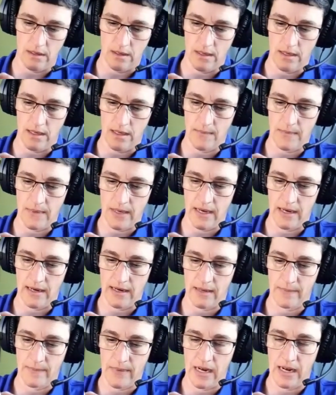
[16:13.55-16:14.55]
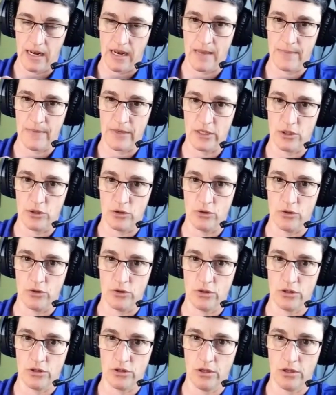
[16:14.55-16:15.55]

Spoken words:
I'm adding my lemon juice.